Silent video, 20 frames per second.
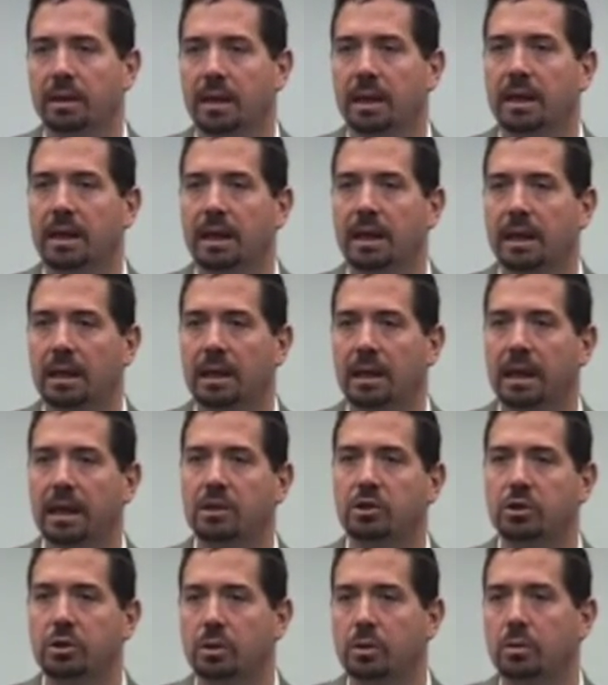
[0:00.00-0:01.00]
that it
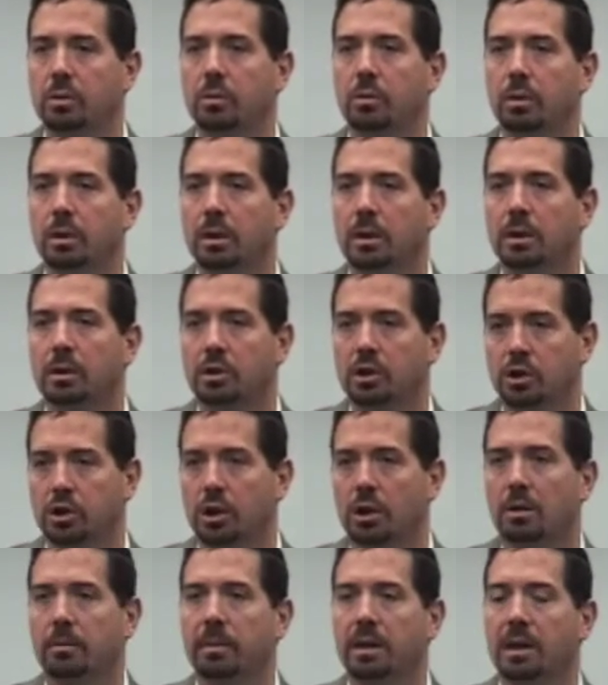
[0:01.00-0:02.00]
lets you
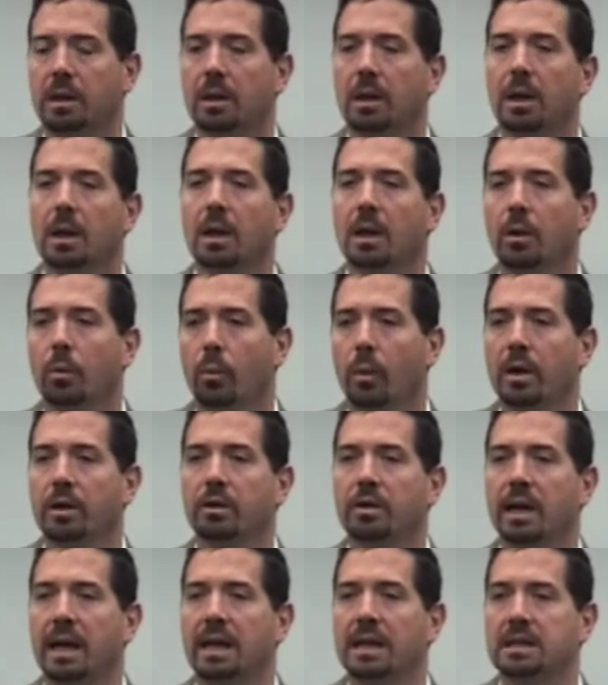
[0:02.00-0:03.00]
determine
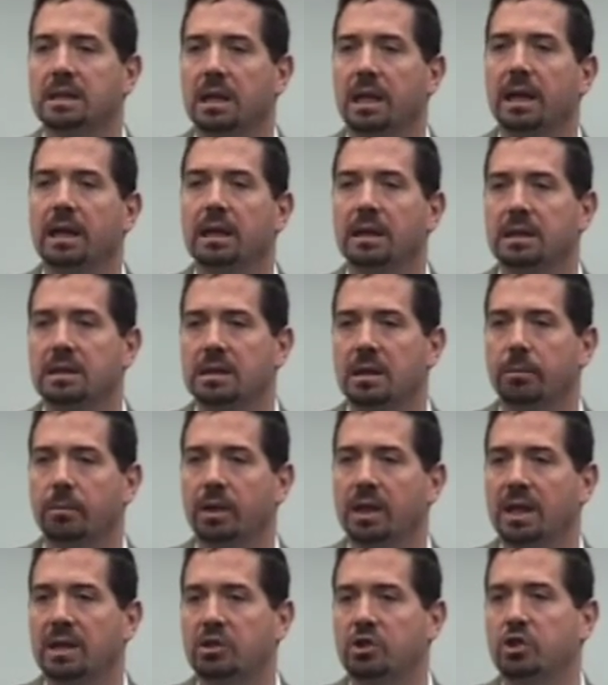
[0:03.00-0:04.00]
whether or not it's likely
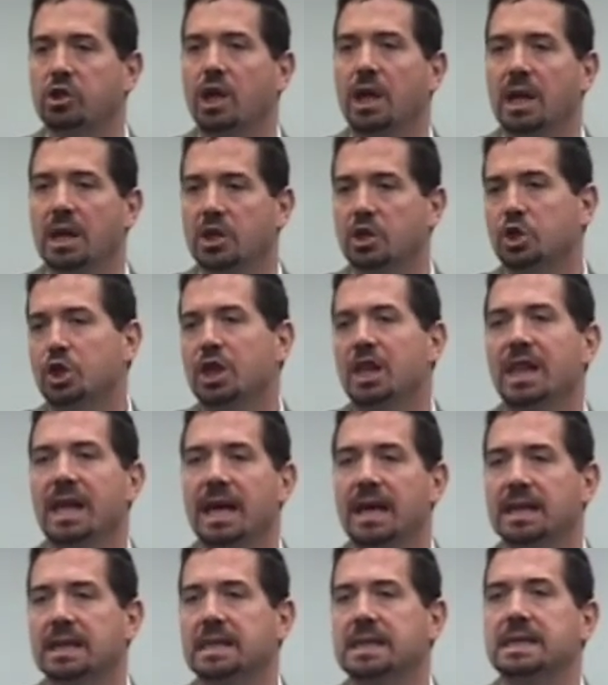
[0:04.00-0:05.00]
someone has changed
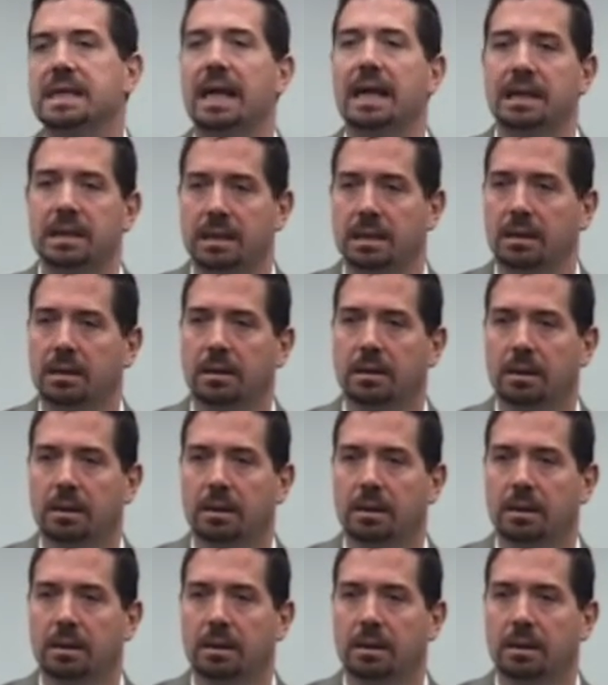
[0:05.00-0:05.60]
that set.